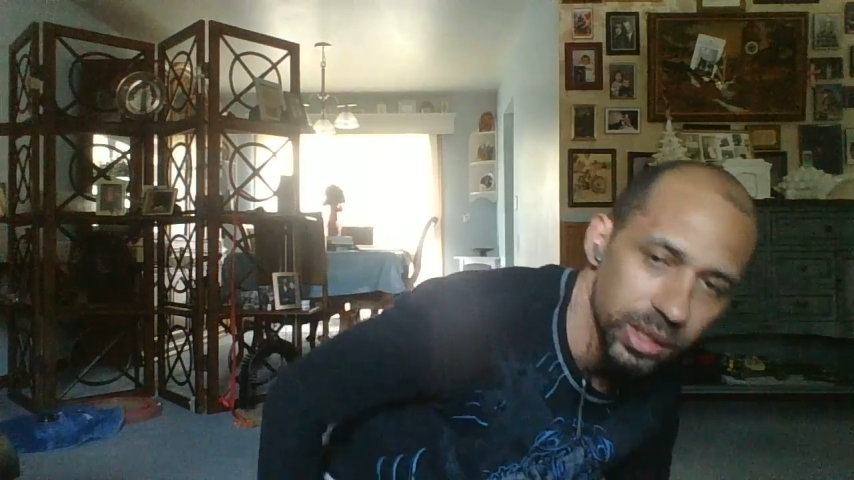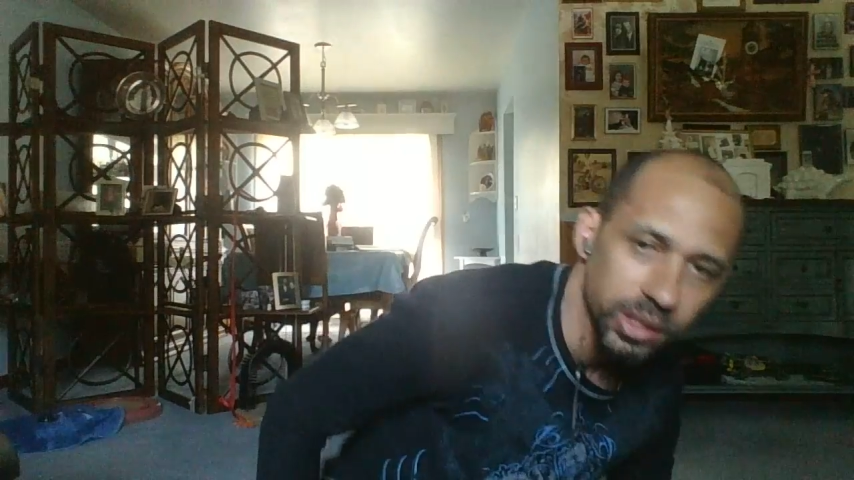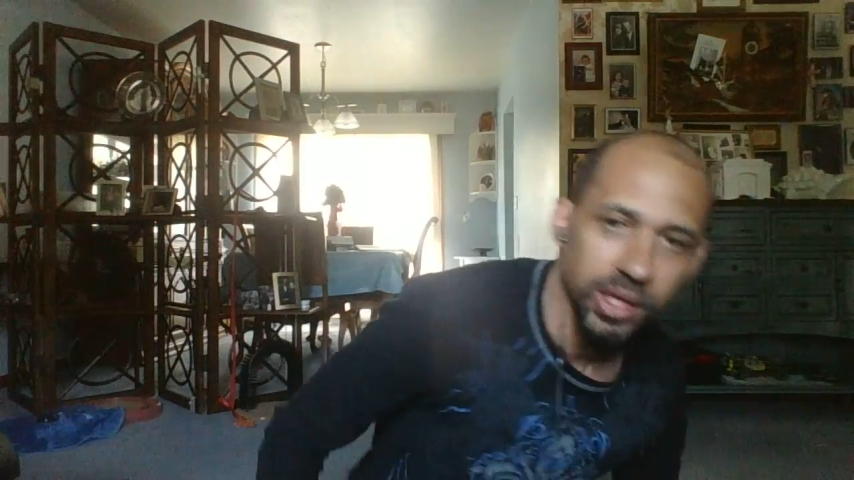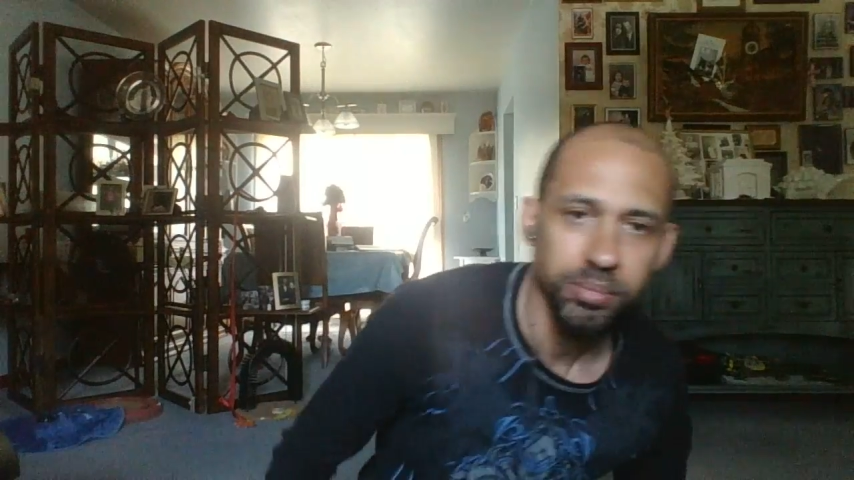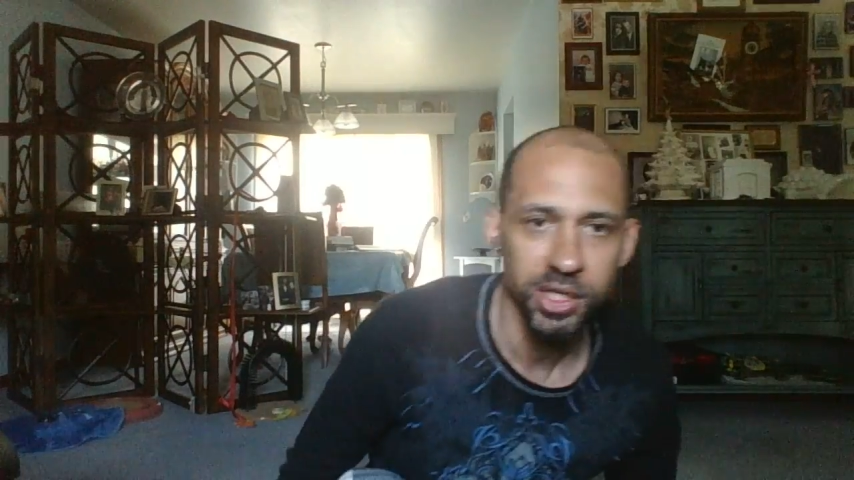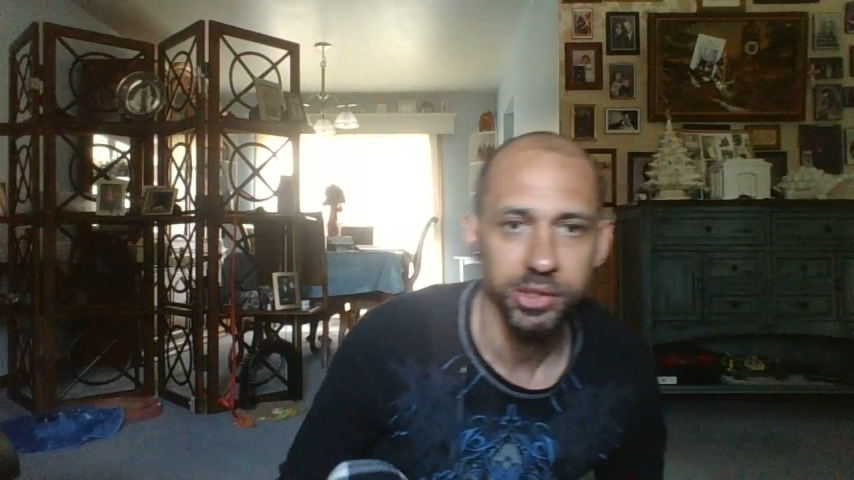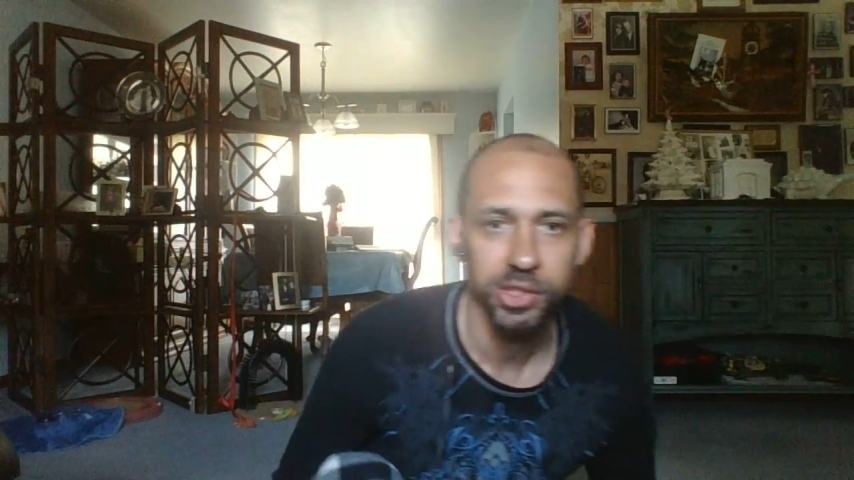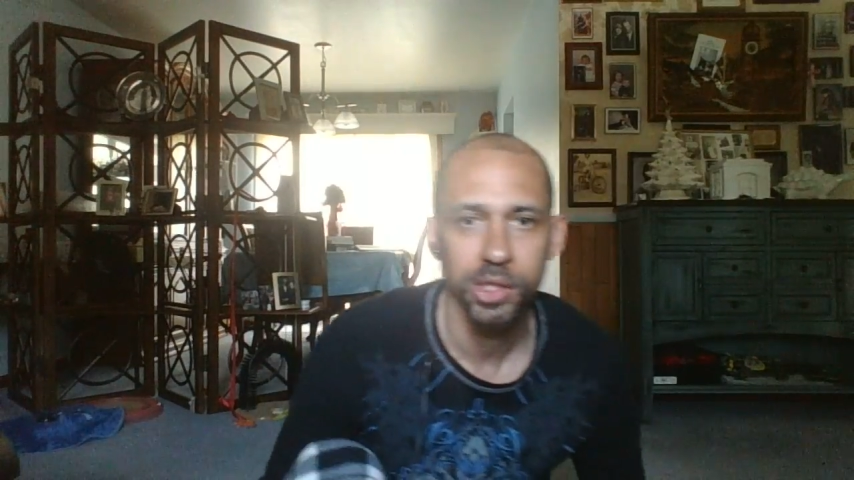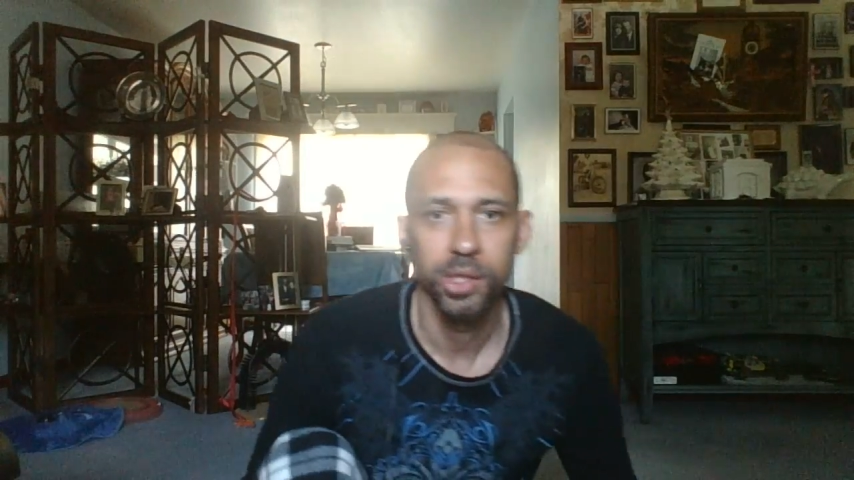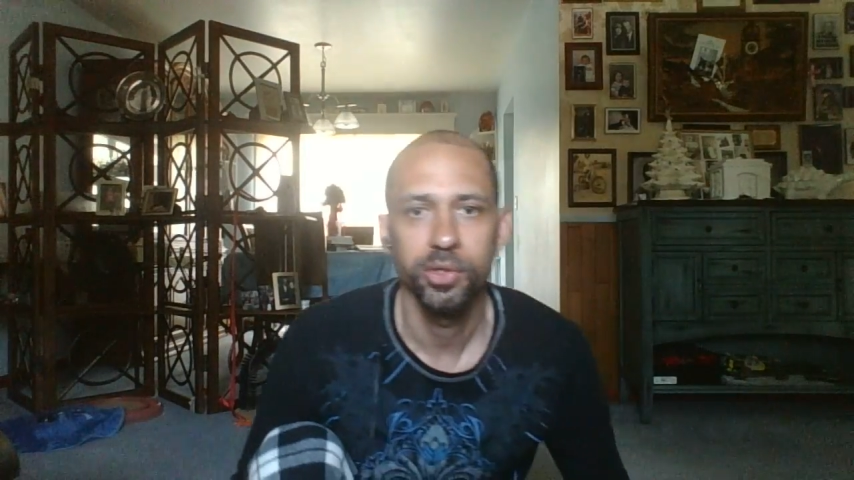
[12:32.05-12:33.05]
Keep
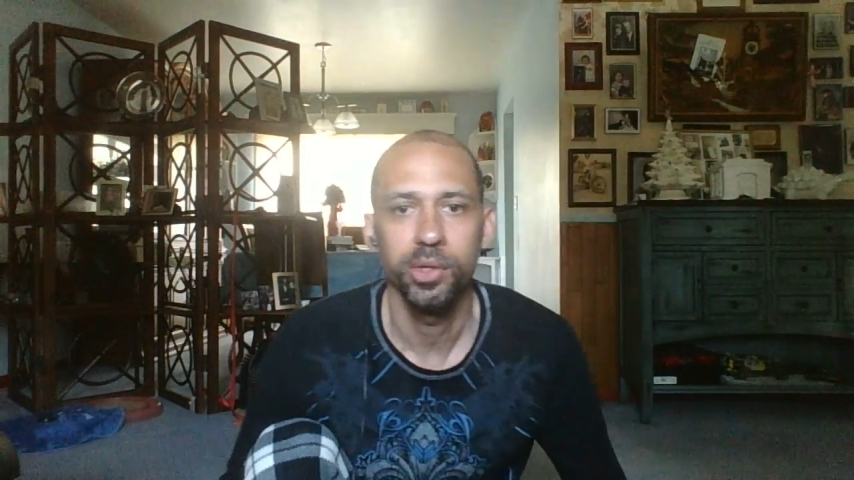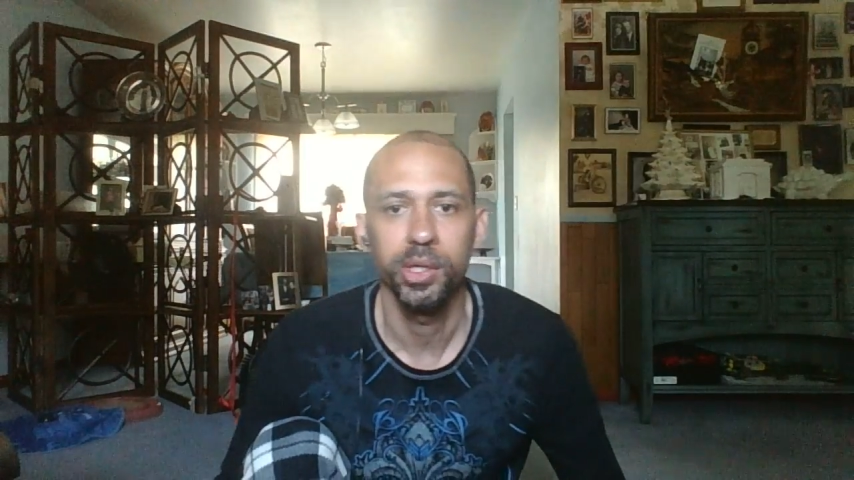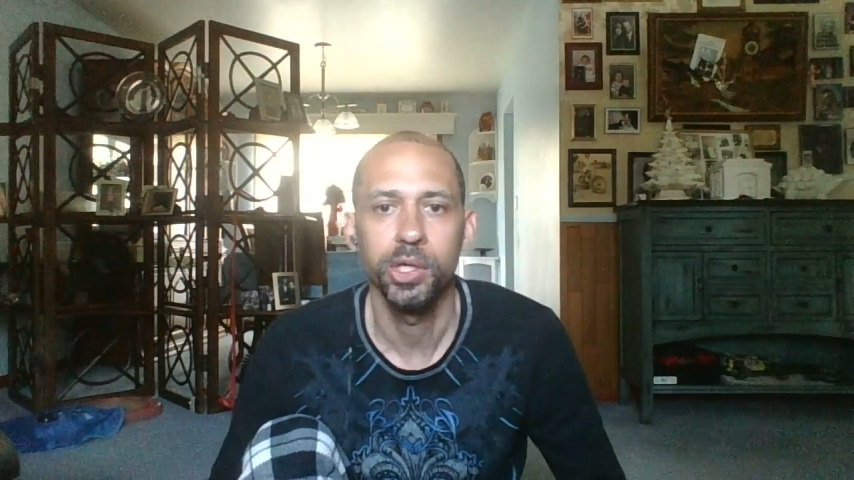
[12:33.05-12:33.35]
tension under it.